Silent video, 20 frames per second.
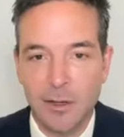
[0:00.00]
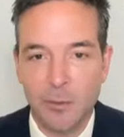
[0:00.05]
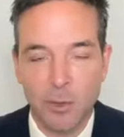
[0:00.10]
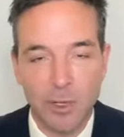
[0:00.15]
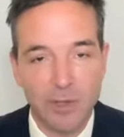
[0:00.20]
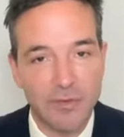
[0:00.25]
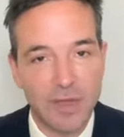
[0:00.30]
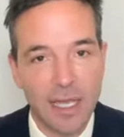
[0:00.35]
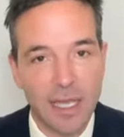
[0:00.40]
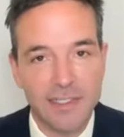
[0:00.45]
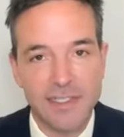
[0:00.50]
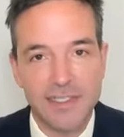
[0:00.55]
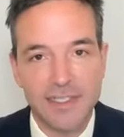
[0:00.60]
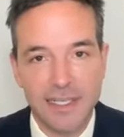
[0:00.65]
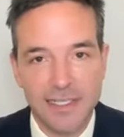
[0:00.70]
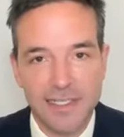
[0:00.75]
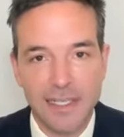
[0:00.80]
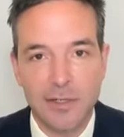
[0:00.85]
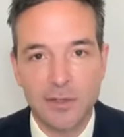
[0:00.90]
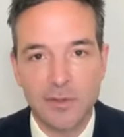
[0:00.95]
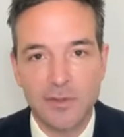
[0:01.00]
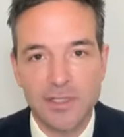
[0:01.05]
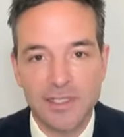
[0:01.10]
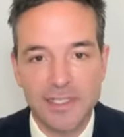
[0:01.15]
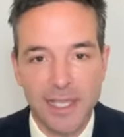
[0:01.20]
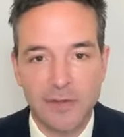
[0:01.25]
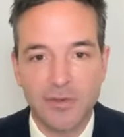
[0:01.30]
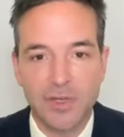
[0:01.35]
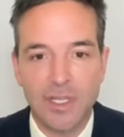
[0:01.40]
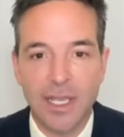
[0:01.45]
we've had
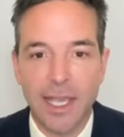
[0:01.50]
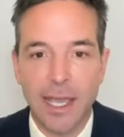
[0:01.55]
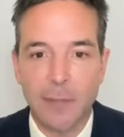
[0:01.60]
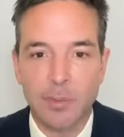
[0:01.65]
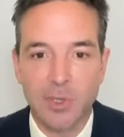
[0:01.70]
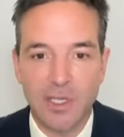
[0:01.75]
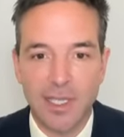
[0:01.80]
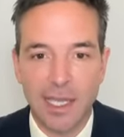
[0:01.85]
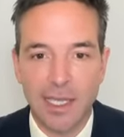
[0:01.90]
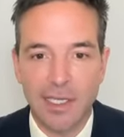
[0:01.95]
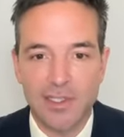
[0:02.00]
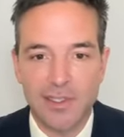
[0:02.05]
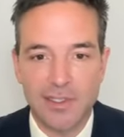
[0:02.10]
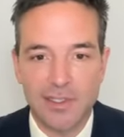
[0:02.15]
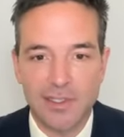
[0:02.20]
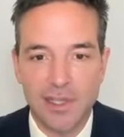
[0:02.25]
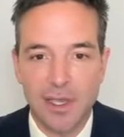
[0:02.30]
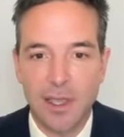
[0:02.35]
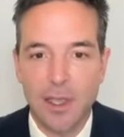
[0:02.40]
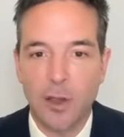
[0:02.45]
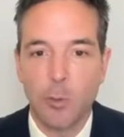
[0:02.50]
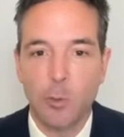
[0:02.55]
670 applications